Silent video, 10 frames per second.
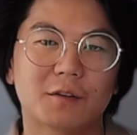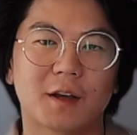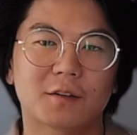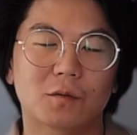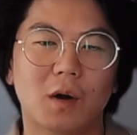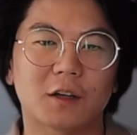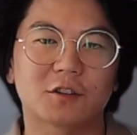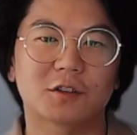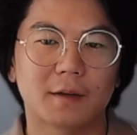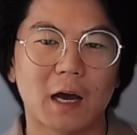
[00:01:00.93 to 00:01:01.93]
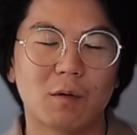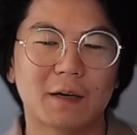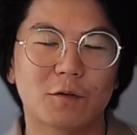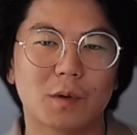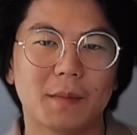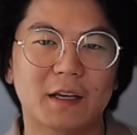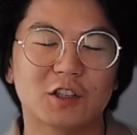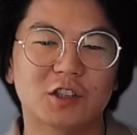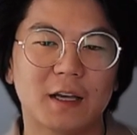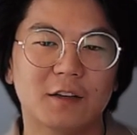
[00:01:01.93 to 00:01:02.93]
test watch. Now, whenever we make a
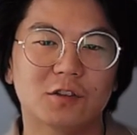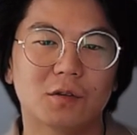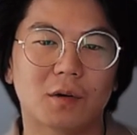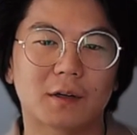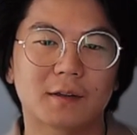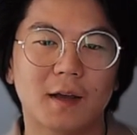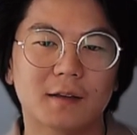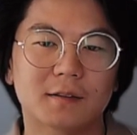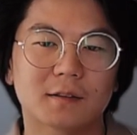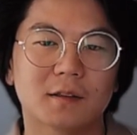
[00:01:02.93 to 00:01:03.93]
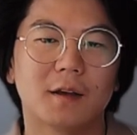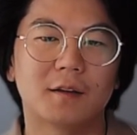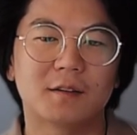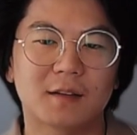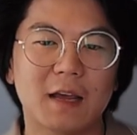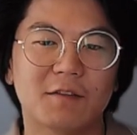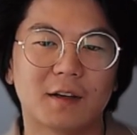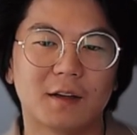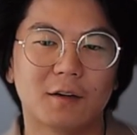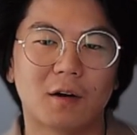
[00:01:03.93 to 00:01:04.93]
change to our tests and save
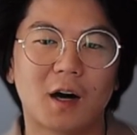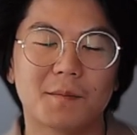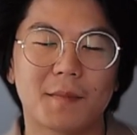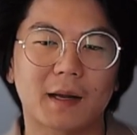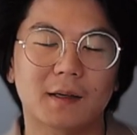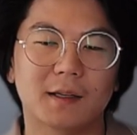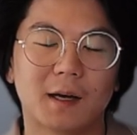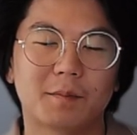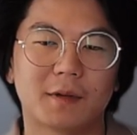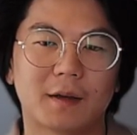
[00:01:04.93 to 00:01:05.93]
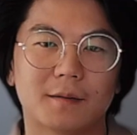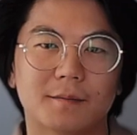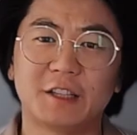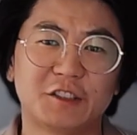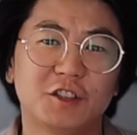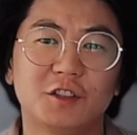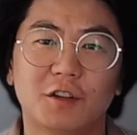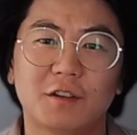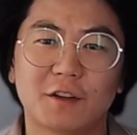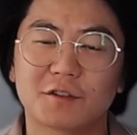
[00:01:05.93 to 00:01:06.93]
it, it'll automatically update. Did you know
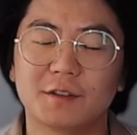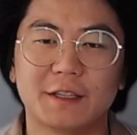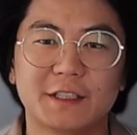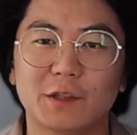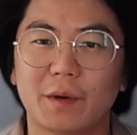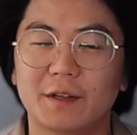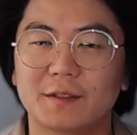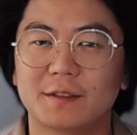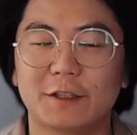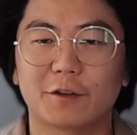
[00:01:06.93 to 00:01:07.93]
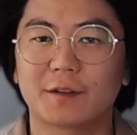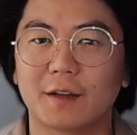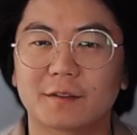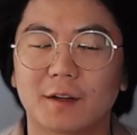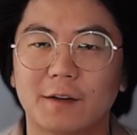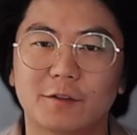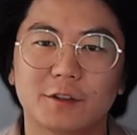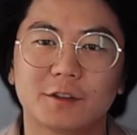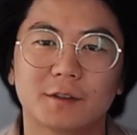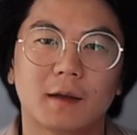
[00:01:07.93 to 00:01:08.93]
that there's an easy way to see your test
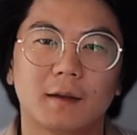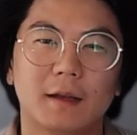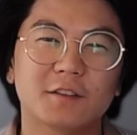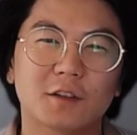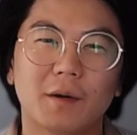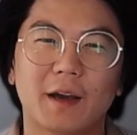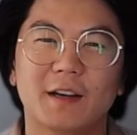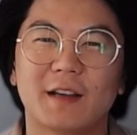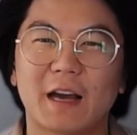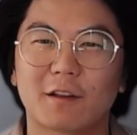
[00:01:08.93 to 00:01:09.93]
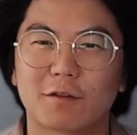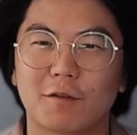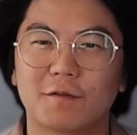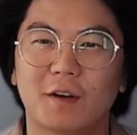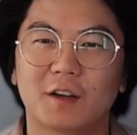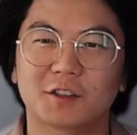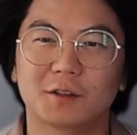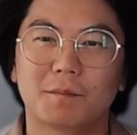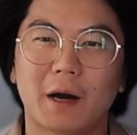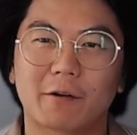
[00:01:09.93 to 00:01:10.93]
coverage? Let's go ahead and add a third
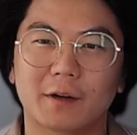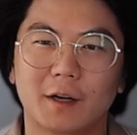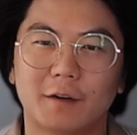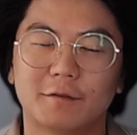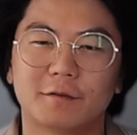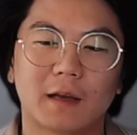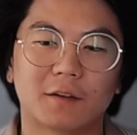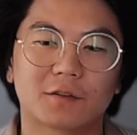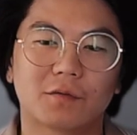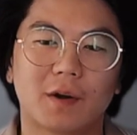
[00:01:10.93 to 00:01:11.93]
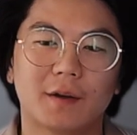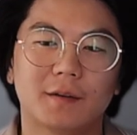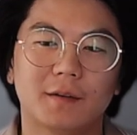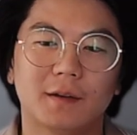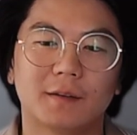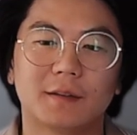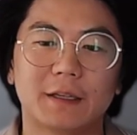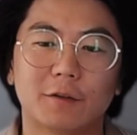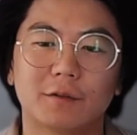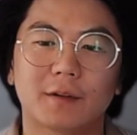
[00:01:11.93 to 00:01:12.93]
function power of. Now let's run
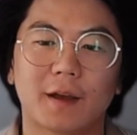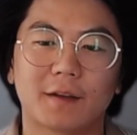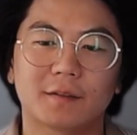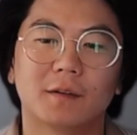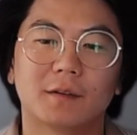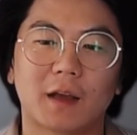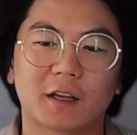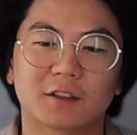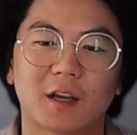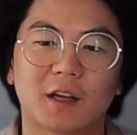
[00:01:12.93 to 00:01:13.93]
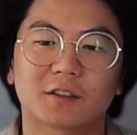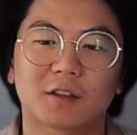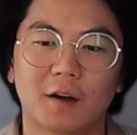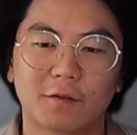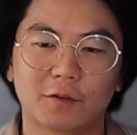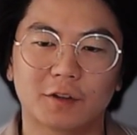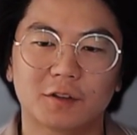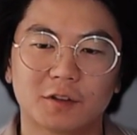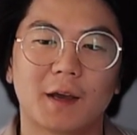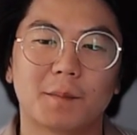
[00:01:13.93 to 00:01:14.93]
deno test dash dash
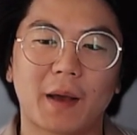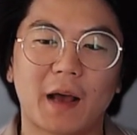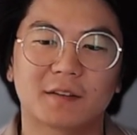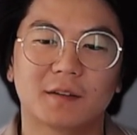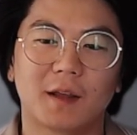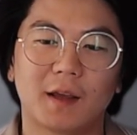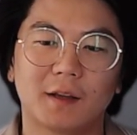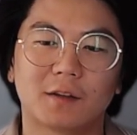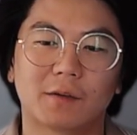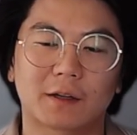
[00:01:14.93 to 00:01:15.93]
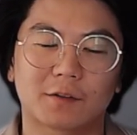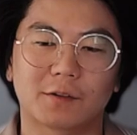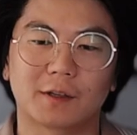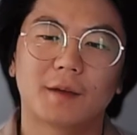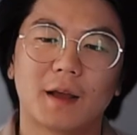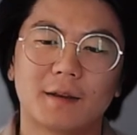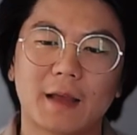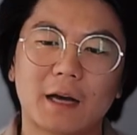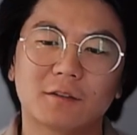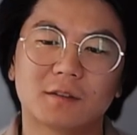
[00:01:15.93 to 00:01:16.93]
coverage and pass it a directory. And
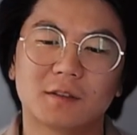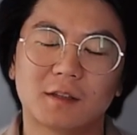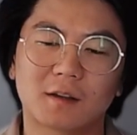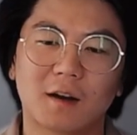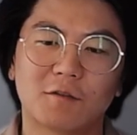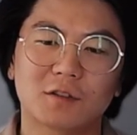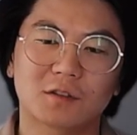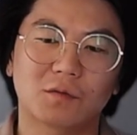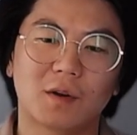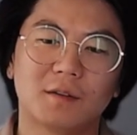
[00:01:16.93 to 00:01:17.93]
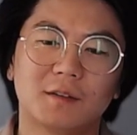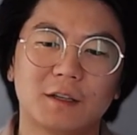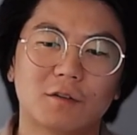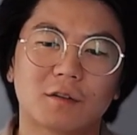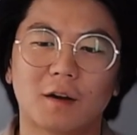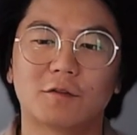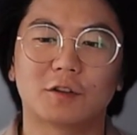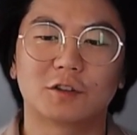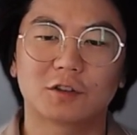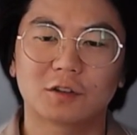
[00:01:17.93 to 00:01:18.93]
now to see the coverage, let's run deno
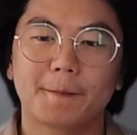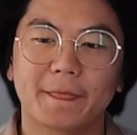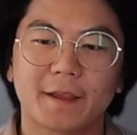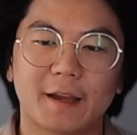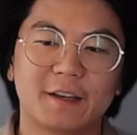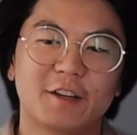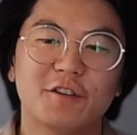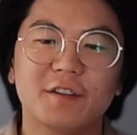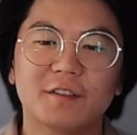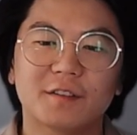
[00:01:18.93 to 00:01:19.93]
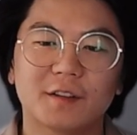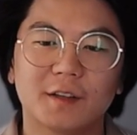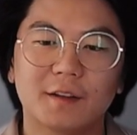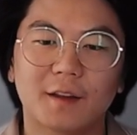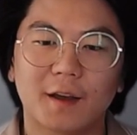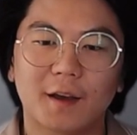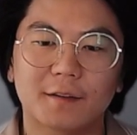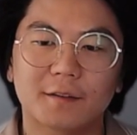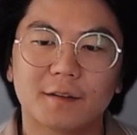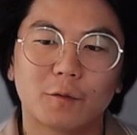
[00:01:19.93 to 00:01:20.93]
coverage. And here you can see
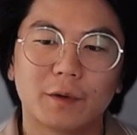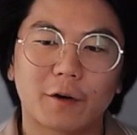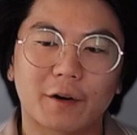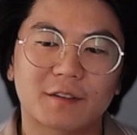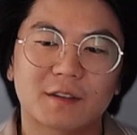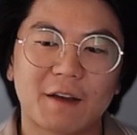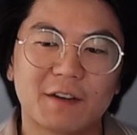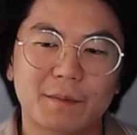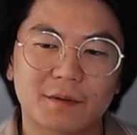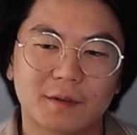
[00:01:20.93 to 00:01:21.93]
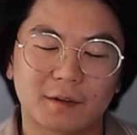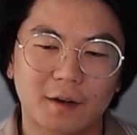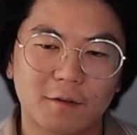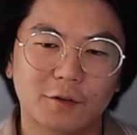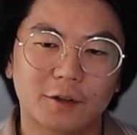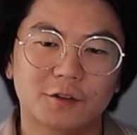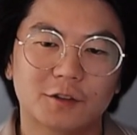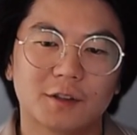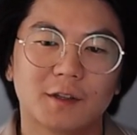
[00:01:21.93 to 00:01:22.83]
that we are at 70% coverage,